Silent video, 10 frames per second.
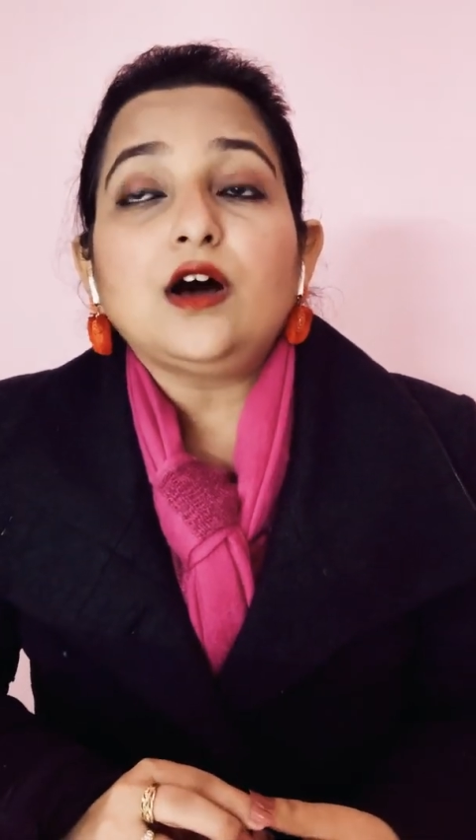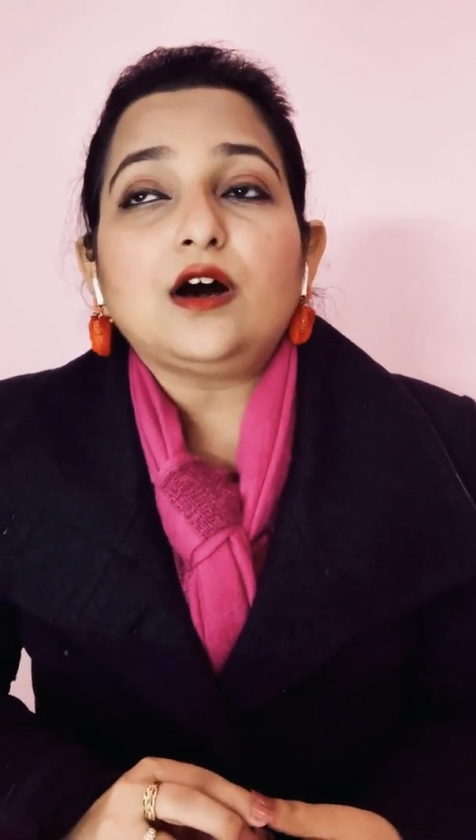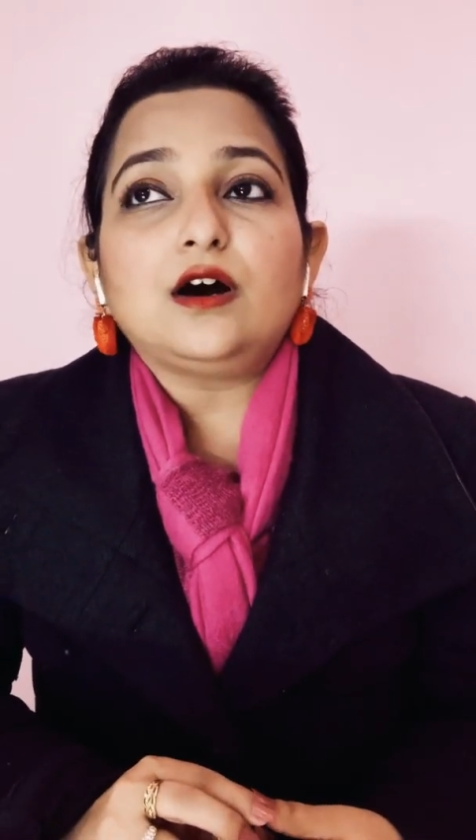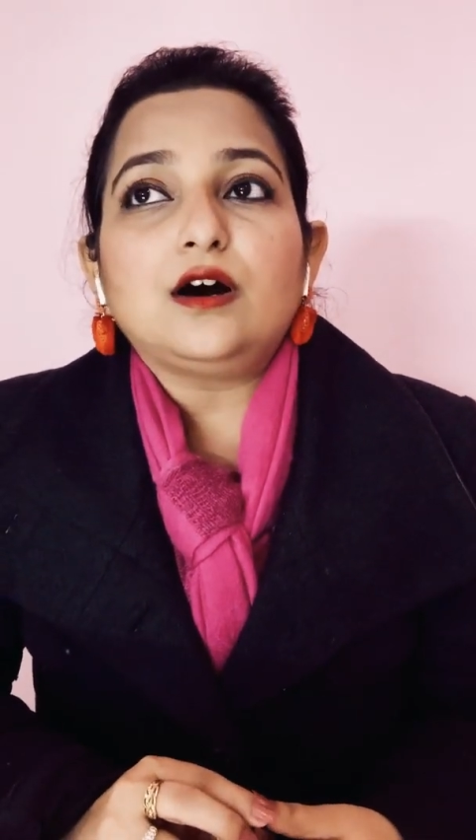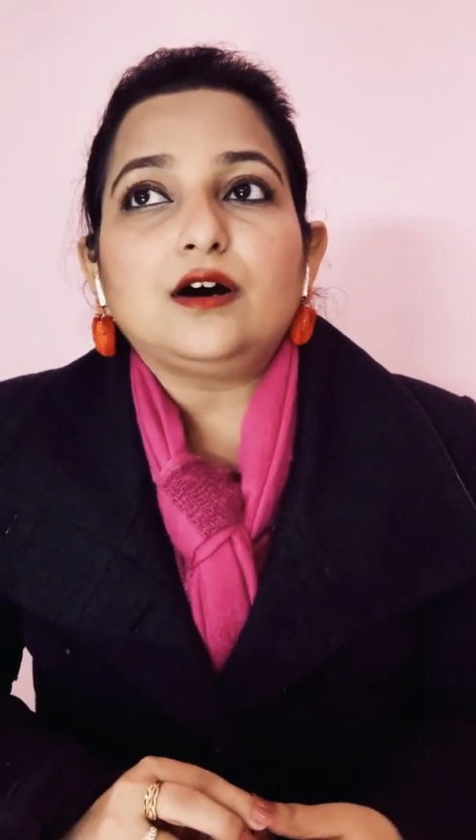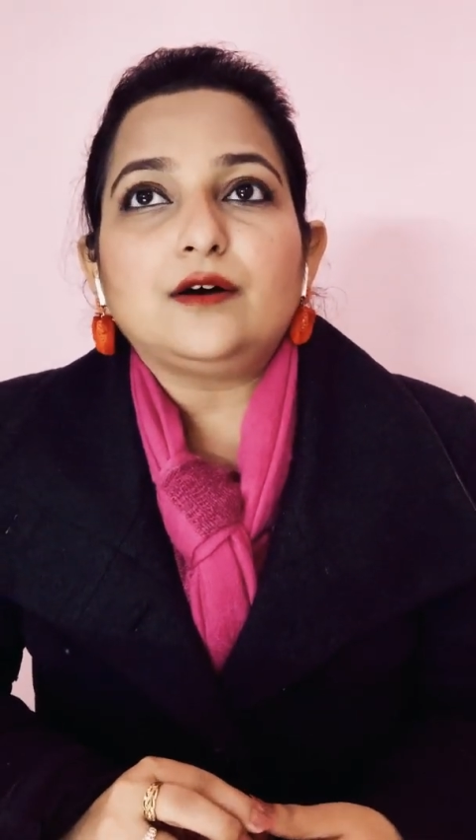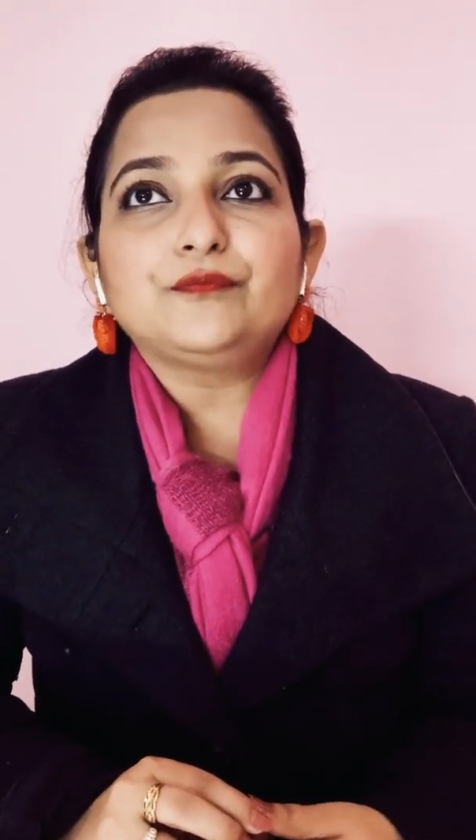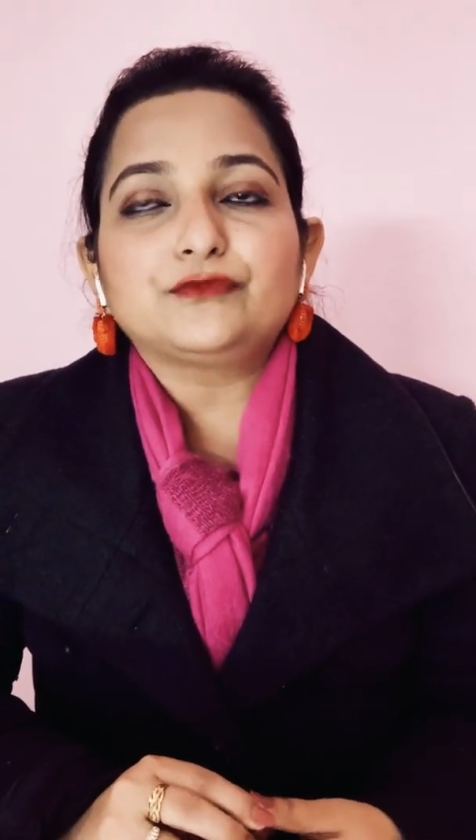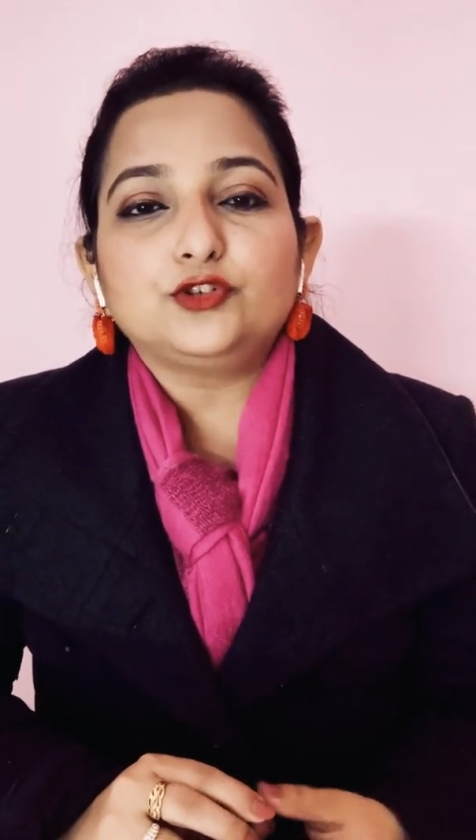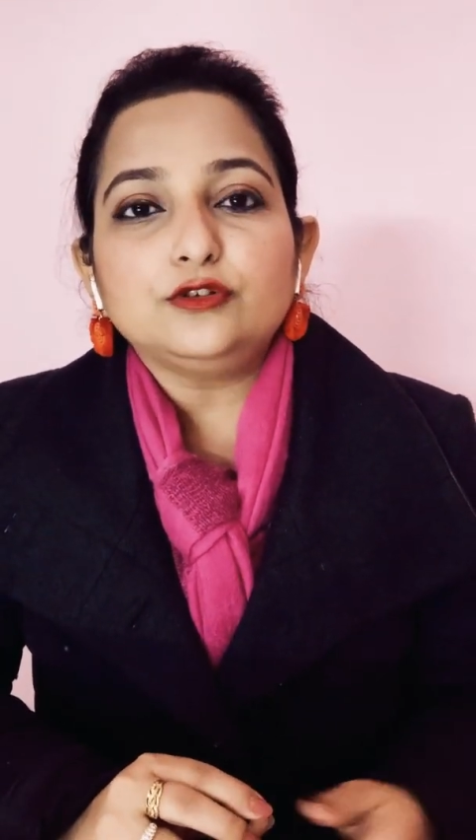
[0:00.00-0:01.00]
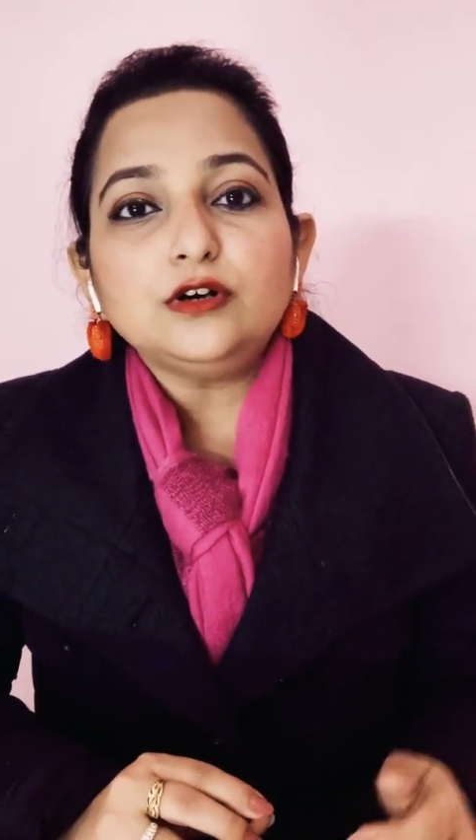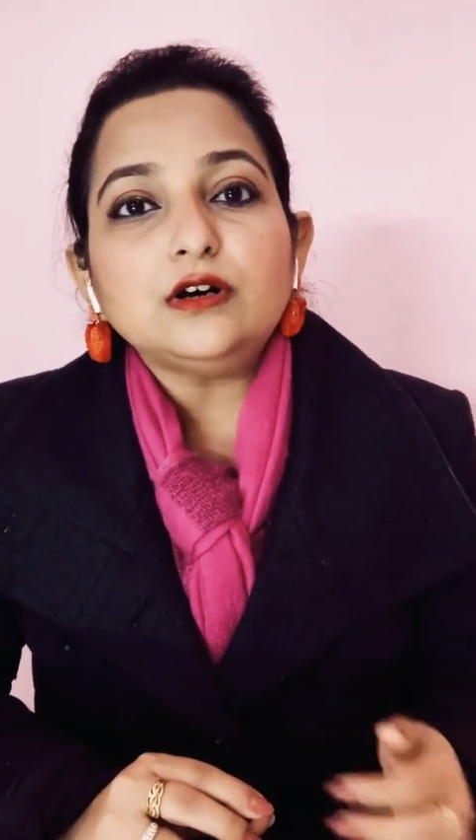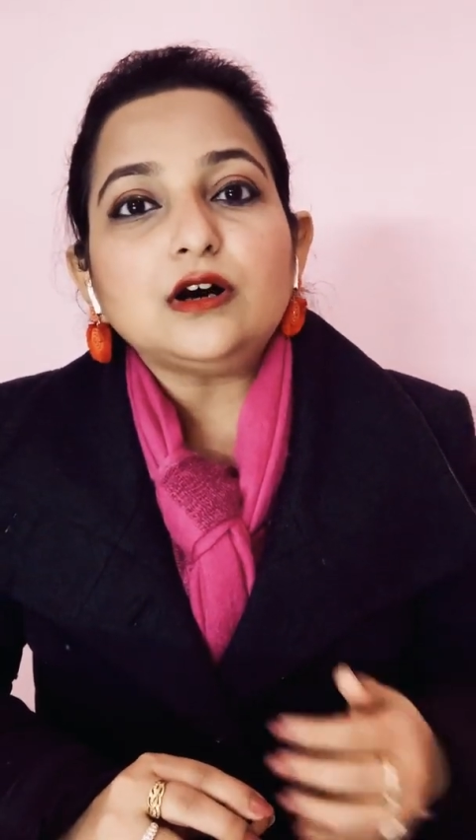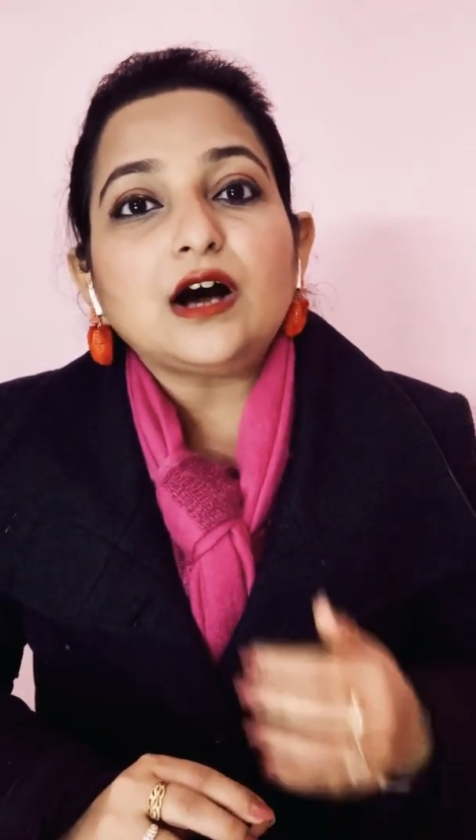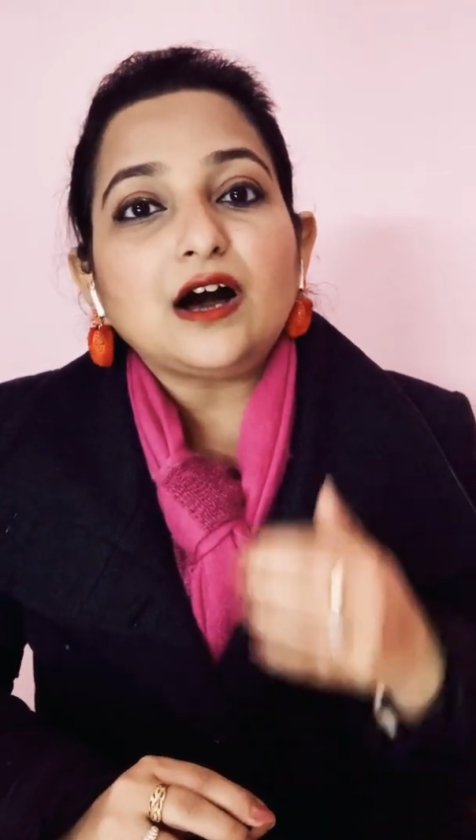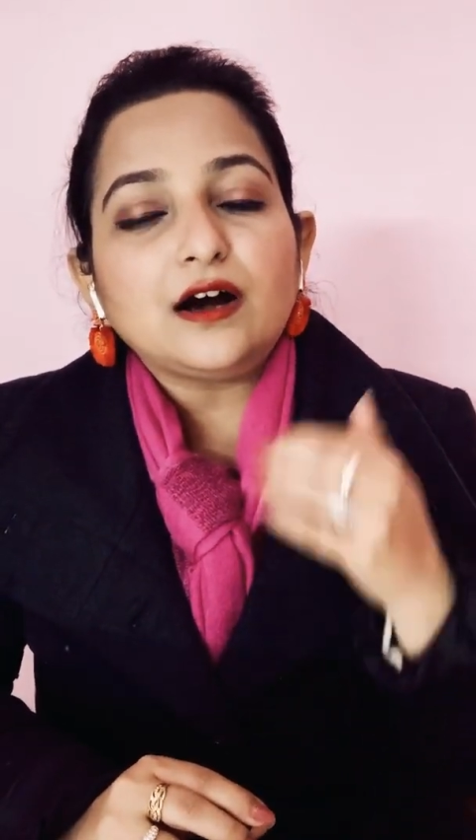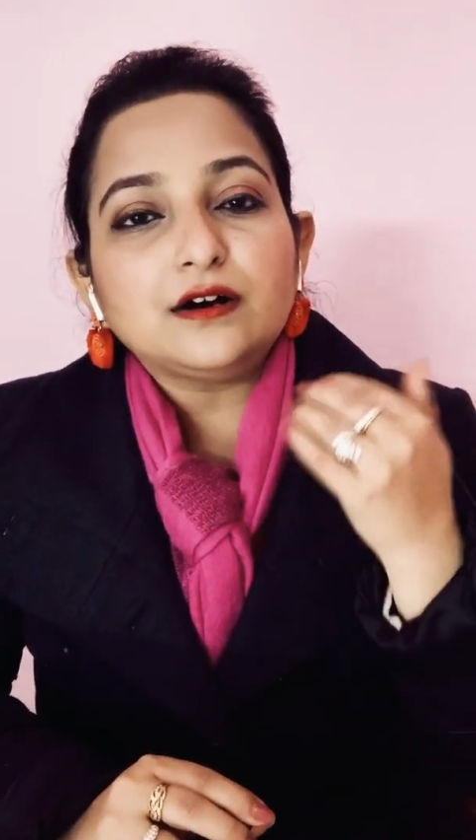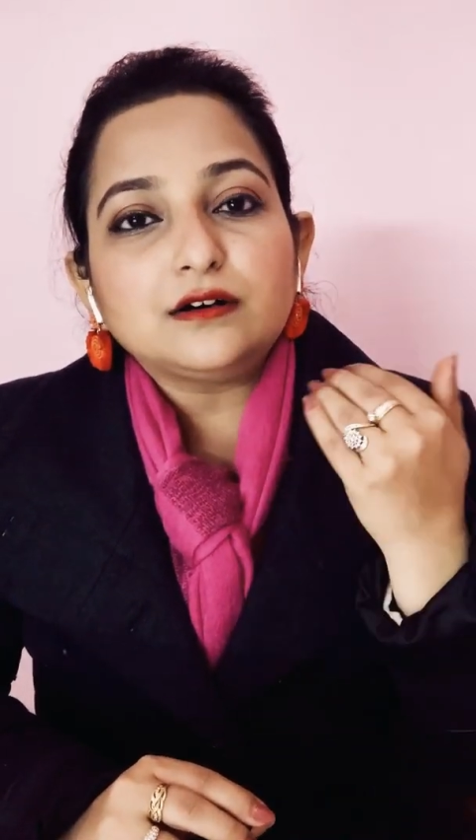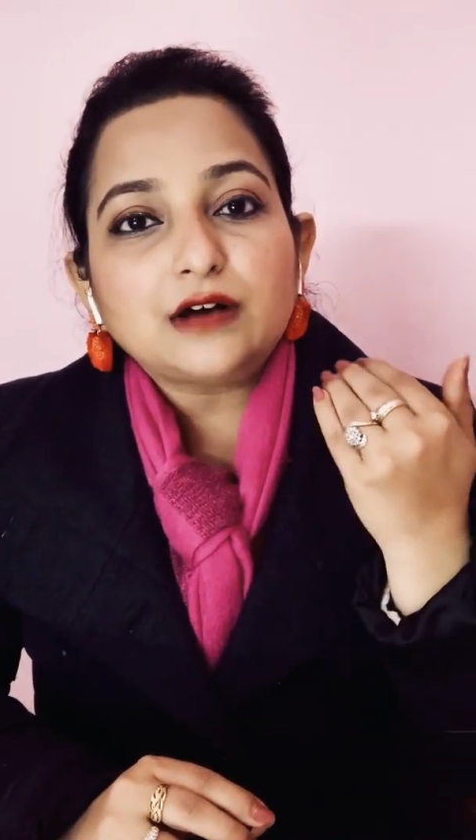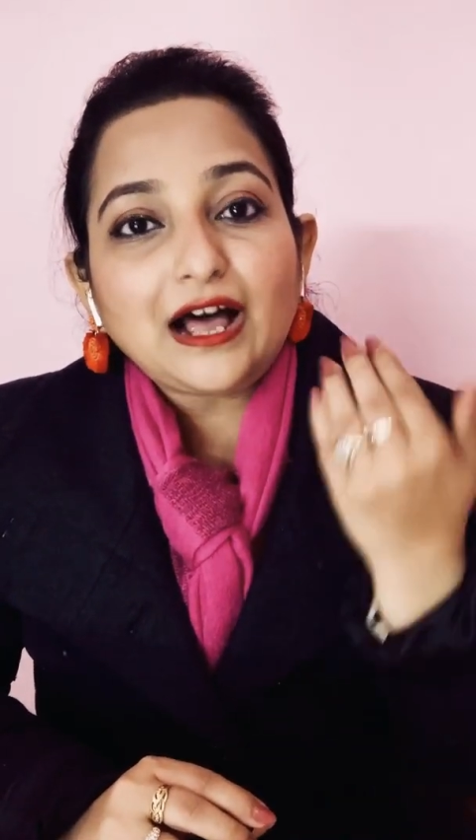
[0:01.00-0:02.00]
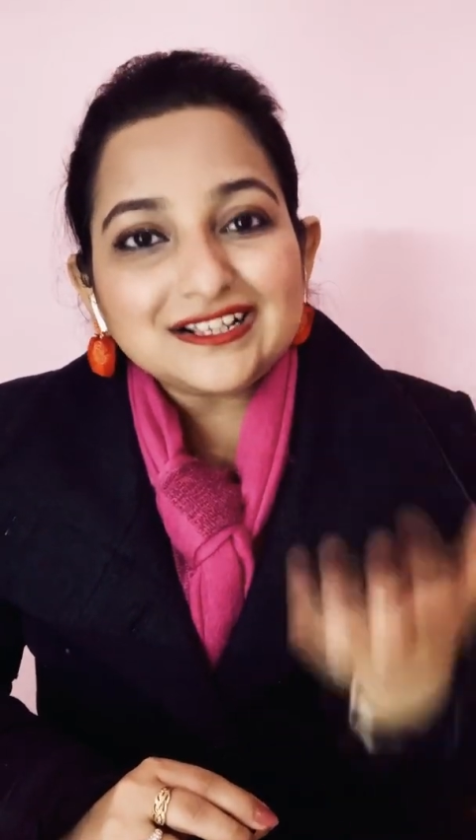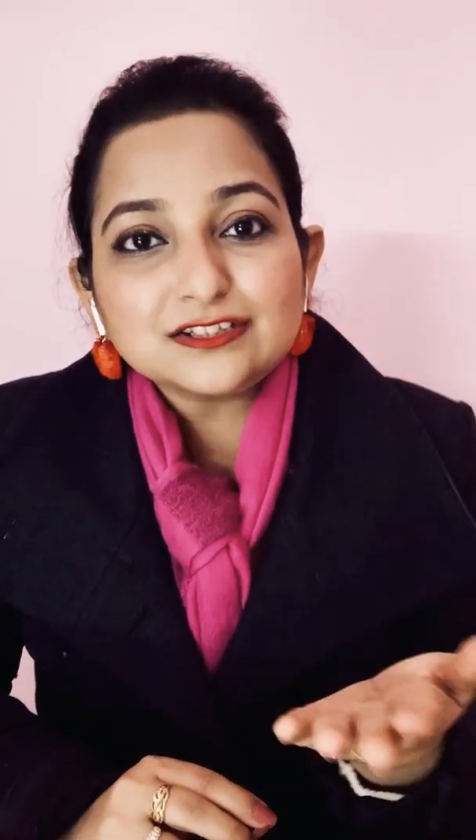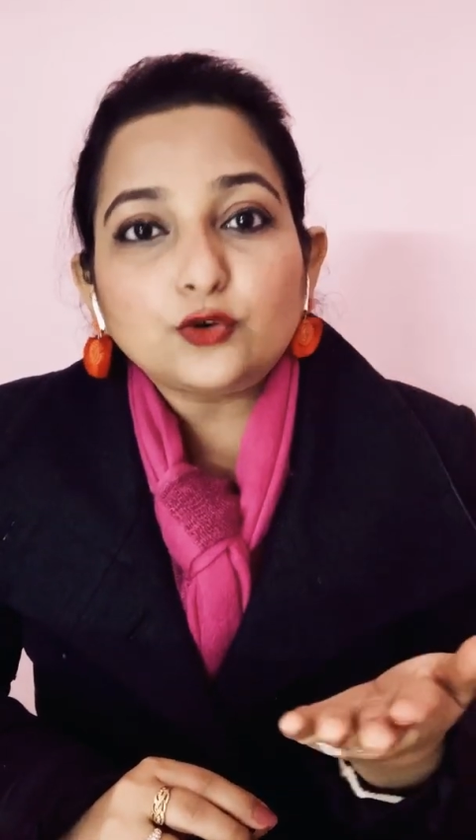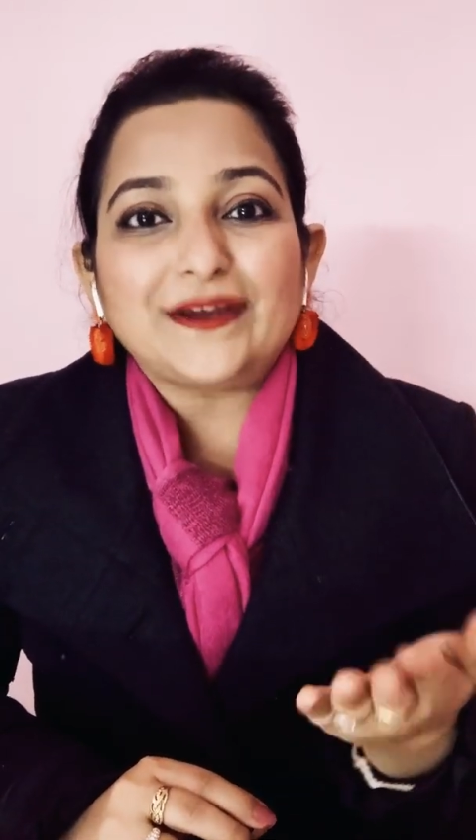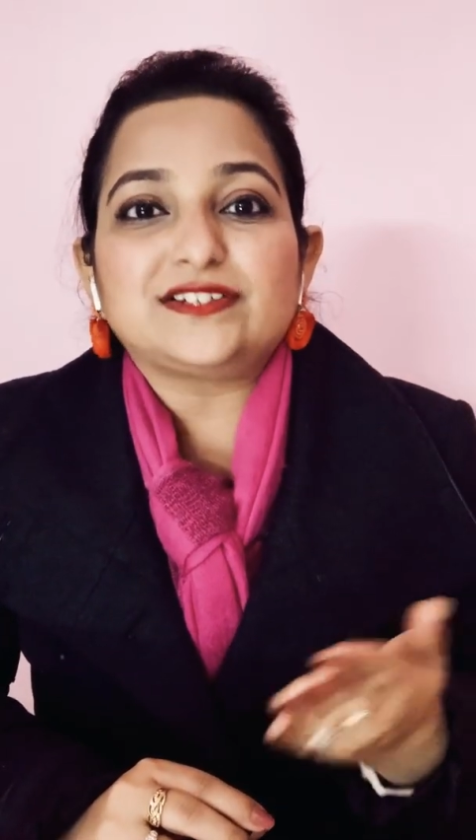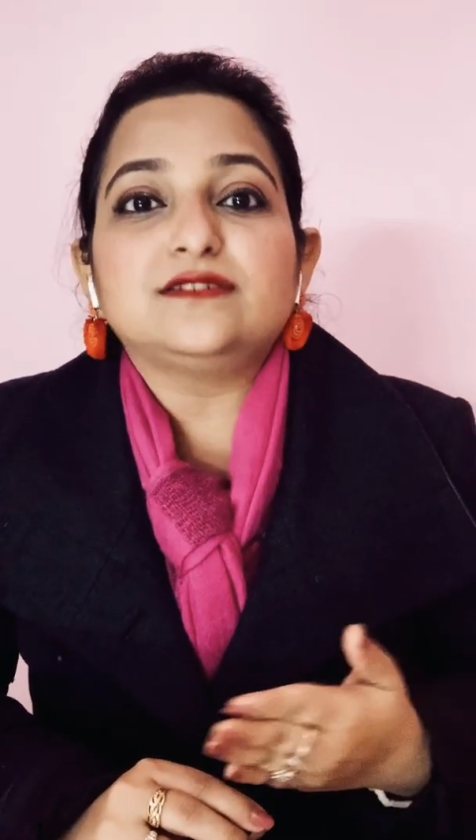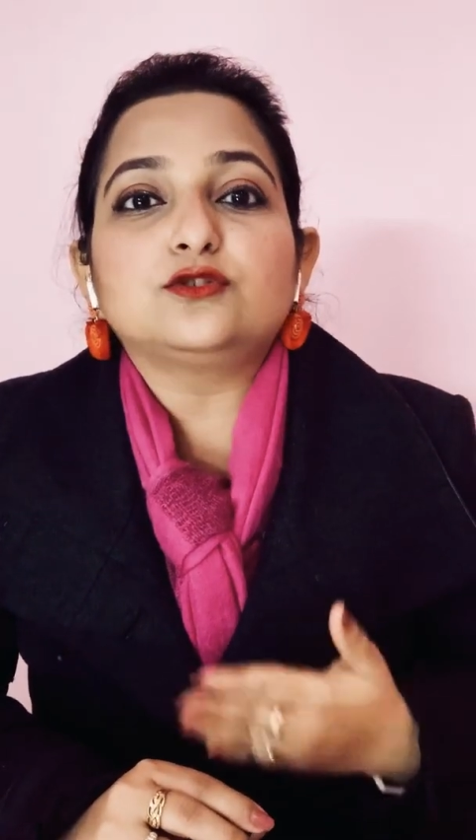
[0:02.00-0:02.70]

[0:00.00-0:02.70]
ask questions